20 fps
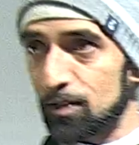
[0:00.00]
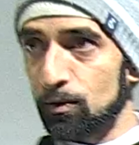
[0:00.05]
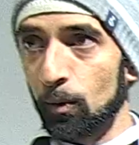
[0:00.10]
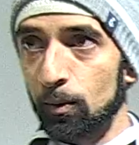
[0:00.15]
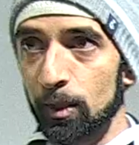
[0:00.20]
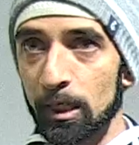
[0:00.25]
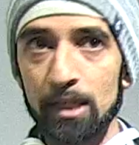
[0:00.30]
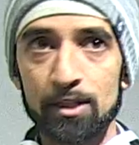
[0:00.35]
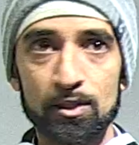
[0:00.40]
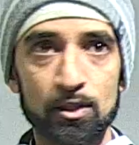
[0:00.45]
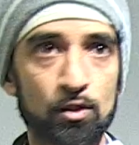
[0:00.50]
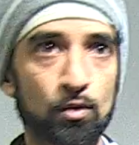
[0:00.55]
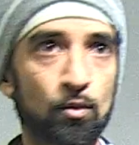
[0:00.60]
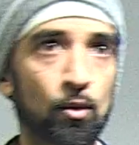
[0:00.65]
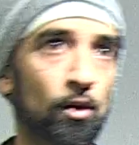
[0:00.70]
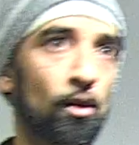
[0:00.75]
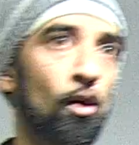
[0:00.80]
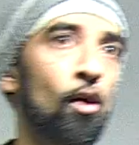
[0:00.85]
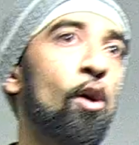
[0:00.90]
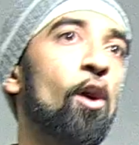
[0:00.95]
what we need to do
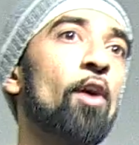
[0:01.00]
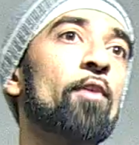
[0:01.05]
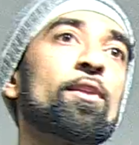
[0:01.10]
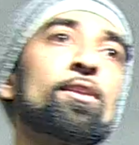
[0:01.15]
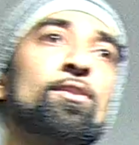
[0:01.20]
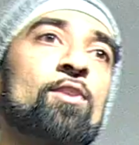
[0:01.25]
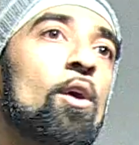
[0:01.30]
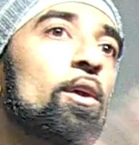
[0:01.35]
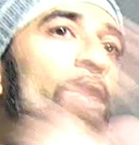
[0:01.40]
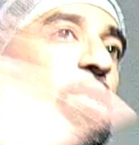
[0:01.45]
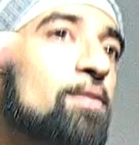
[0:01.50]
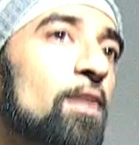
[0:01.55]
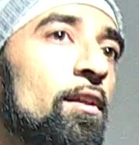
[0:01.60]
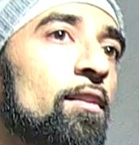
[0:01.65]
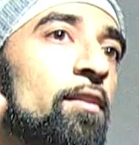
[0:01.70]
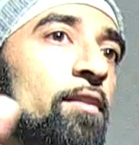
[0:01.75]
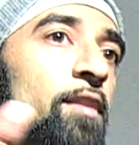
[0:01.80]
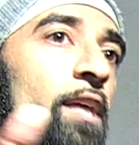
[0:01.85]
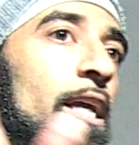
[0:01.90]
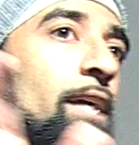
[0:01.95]
with our heart. There's all these other
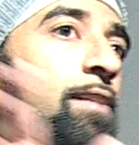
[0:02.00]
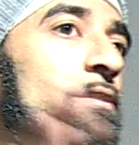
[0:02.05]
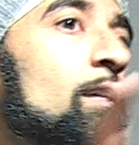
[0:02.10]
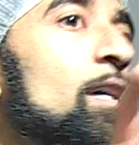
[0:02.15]
things.